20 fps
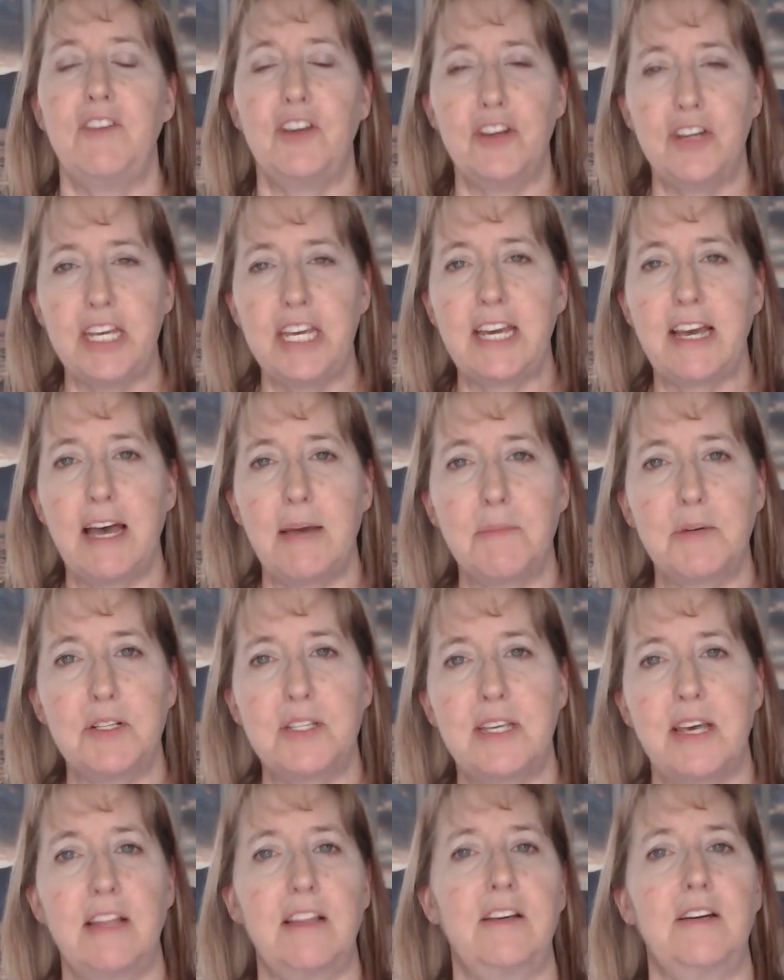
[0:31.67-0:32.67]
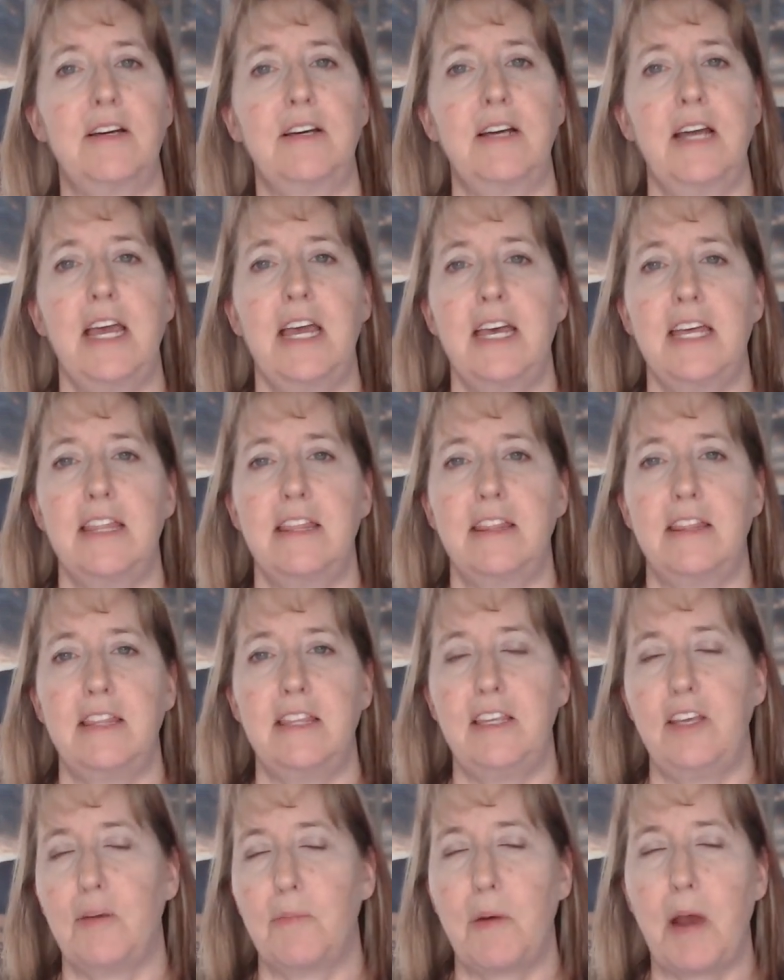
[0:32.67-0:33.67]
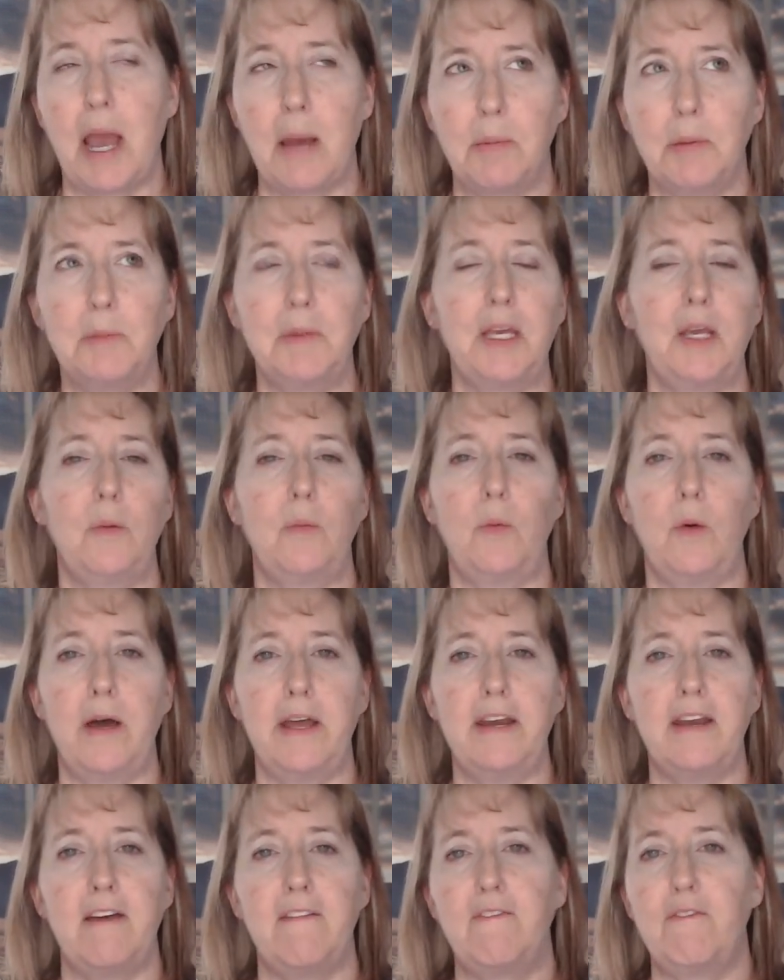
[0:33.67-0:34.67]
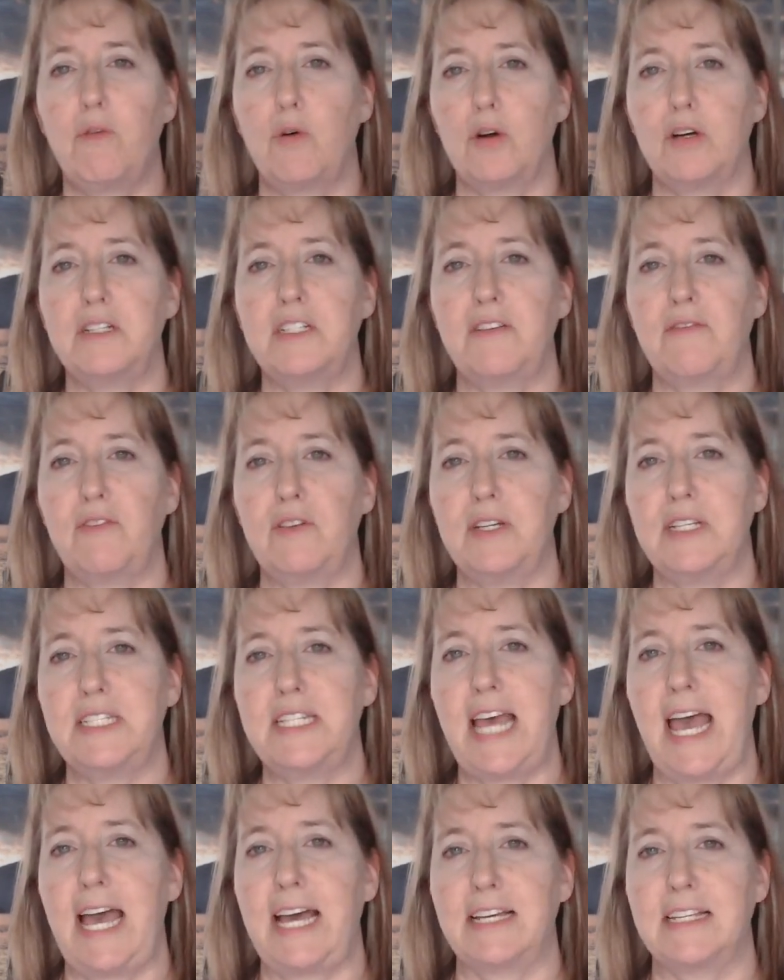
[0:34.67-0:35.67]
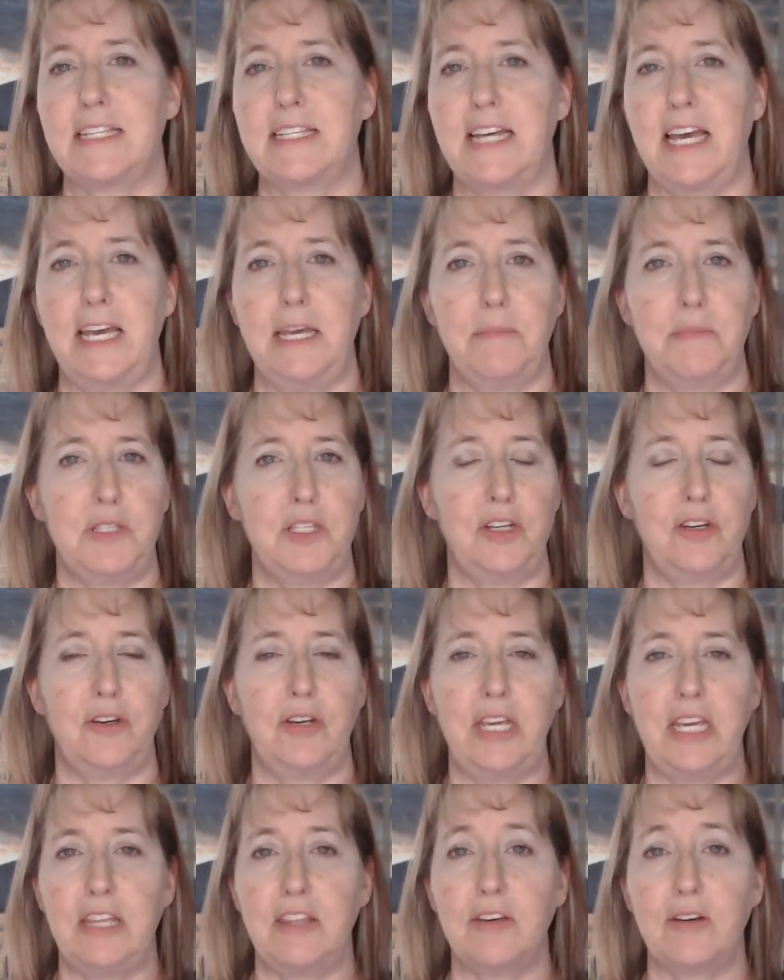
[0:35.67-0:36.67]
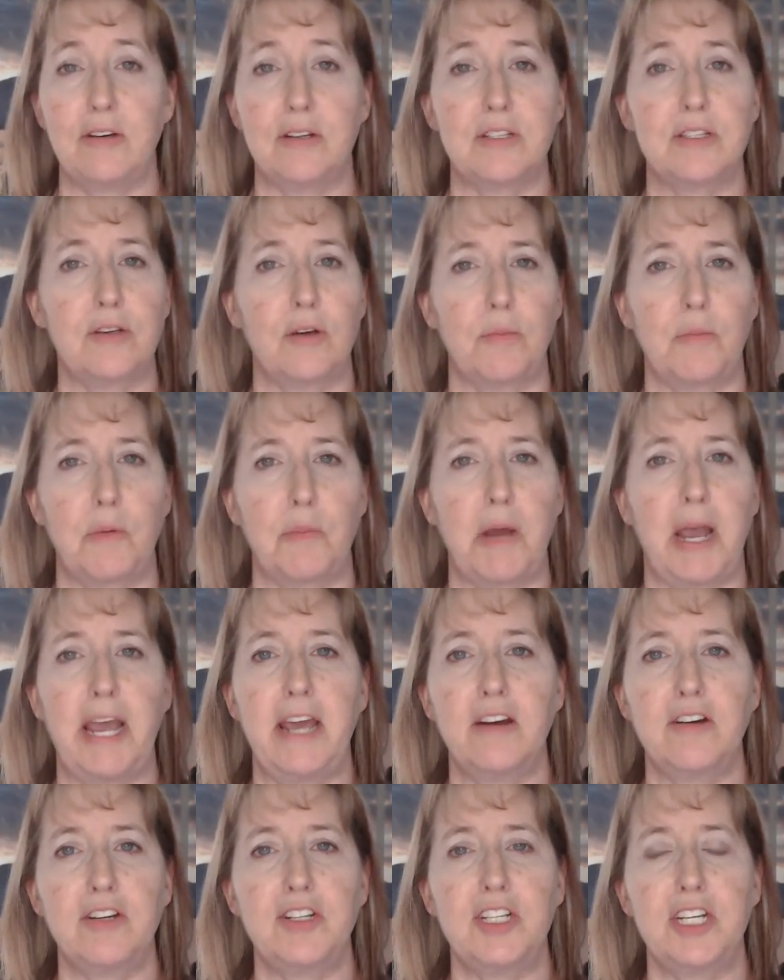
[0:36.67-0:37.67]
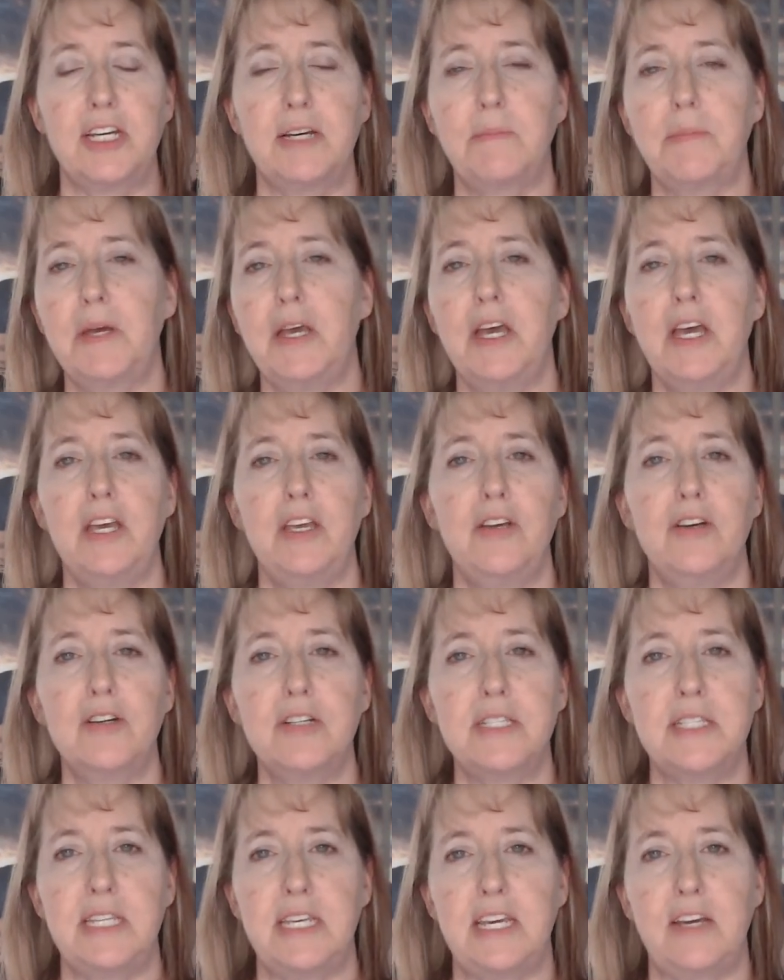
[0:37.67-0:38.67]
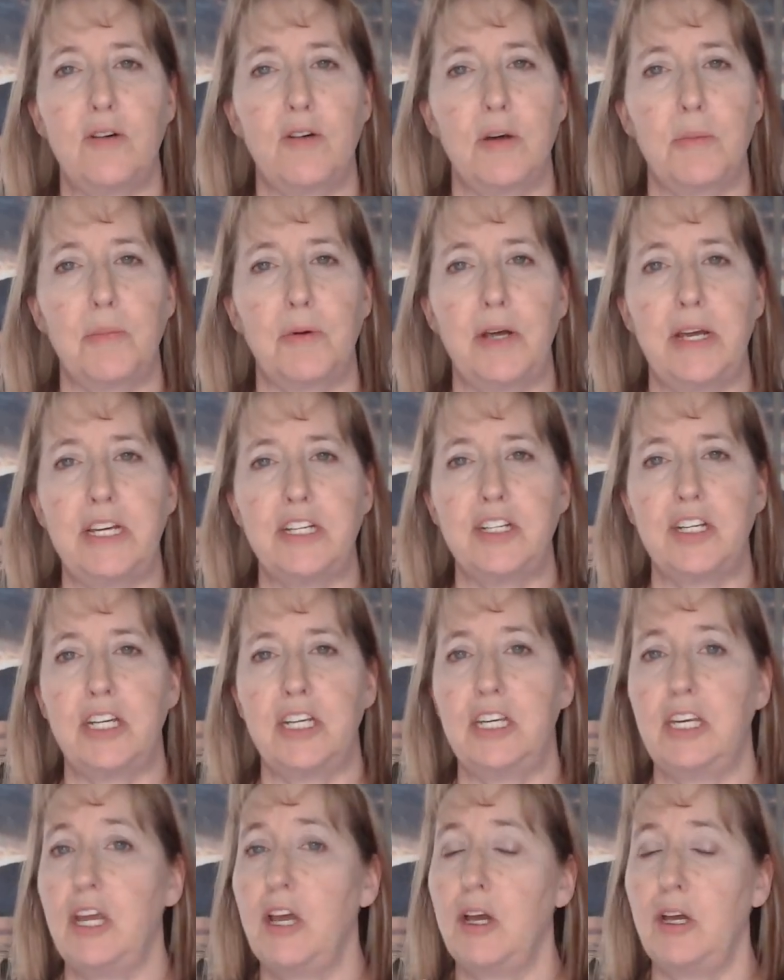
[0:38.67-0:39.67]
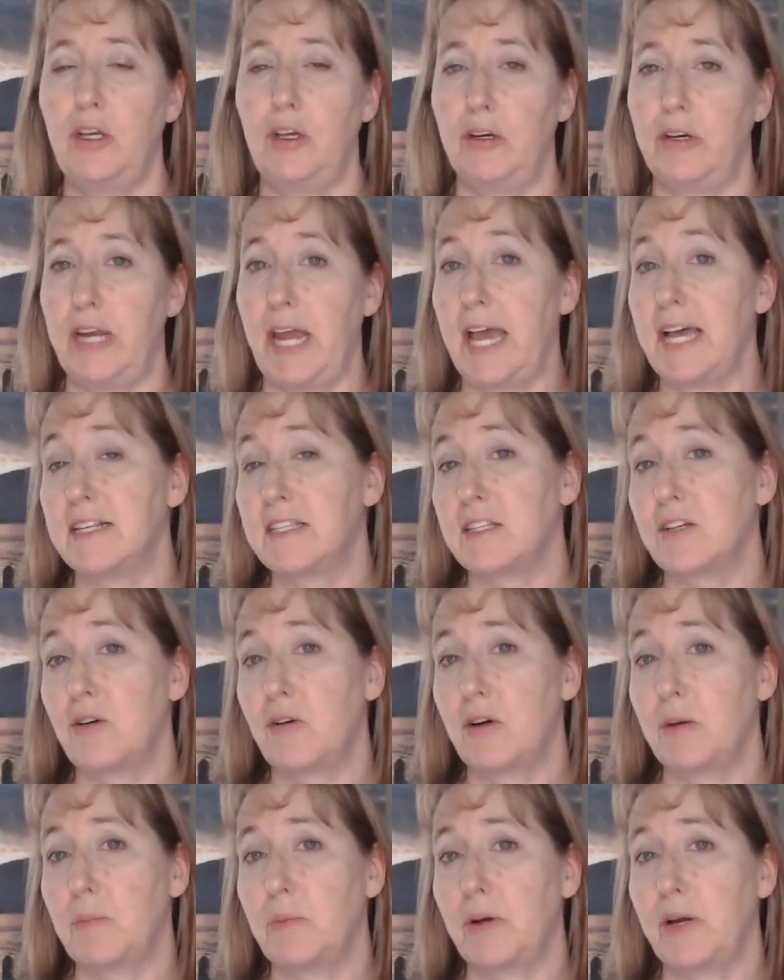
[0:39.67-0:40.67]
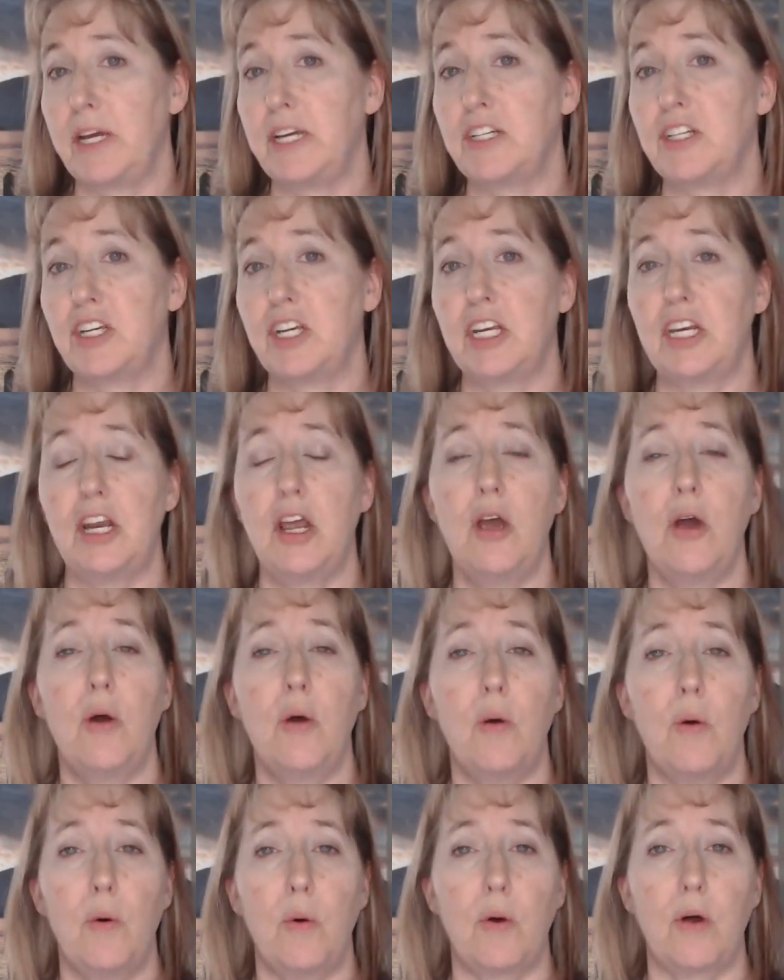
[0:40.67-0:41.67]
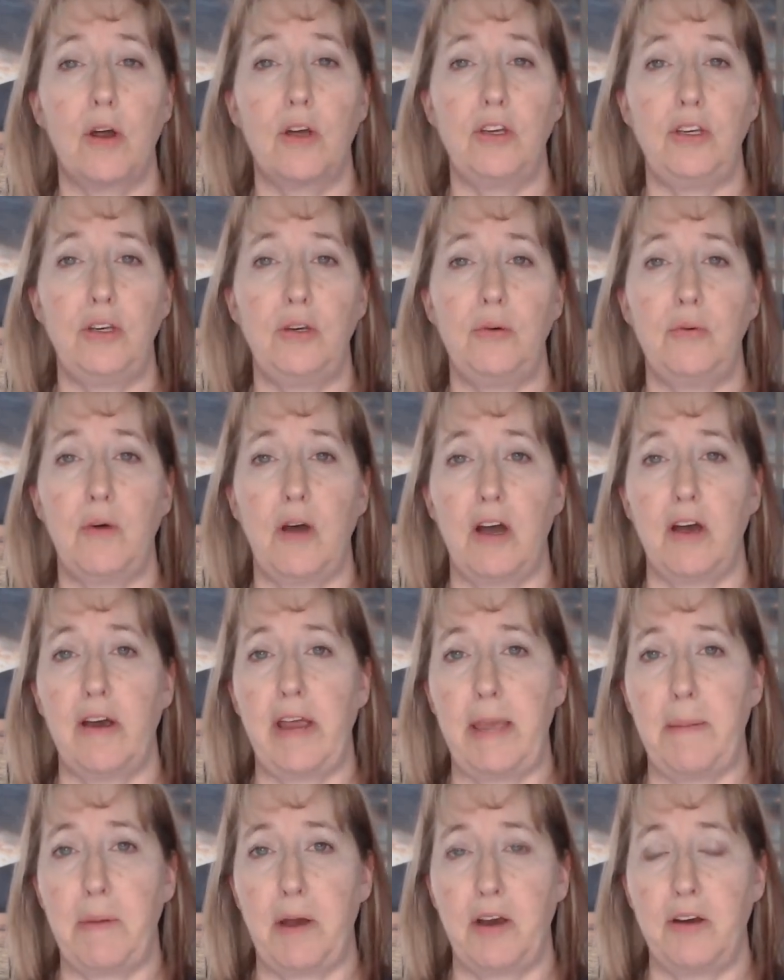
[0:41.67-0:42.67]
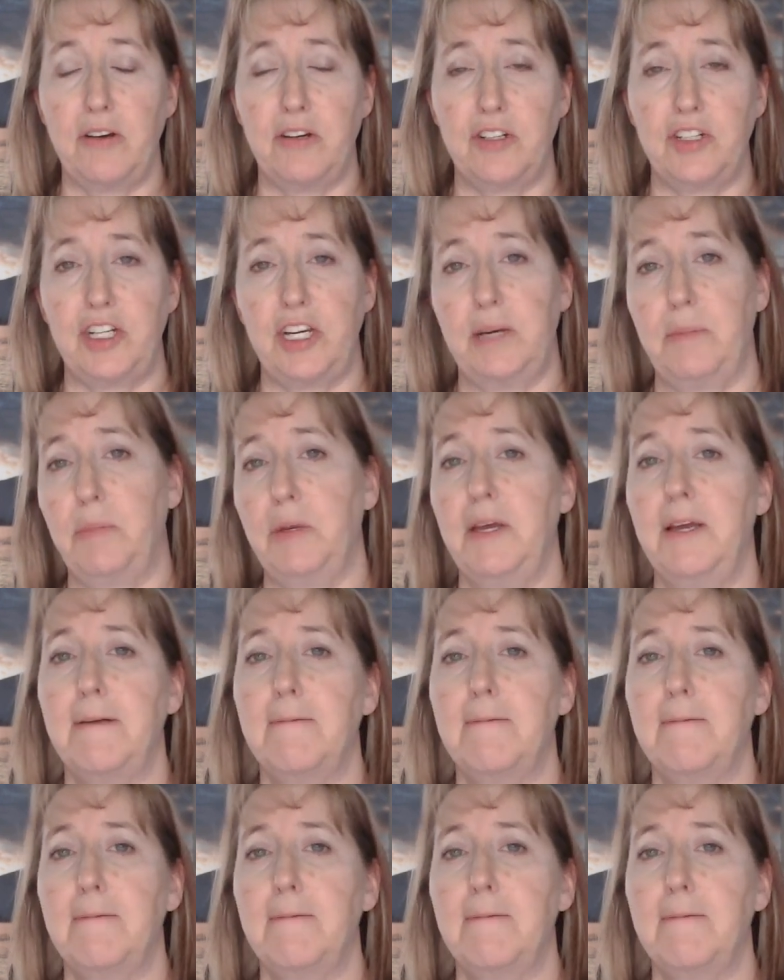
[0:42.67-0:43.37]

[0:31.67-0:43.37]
you're an e-commerce seller, you're probably one of four different tax types. You're either a sole proprietorship, you're a C corporation, you're an S corporation, or you are a partnership.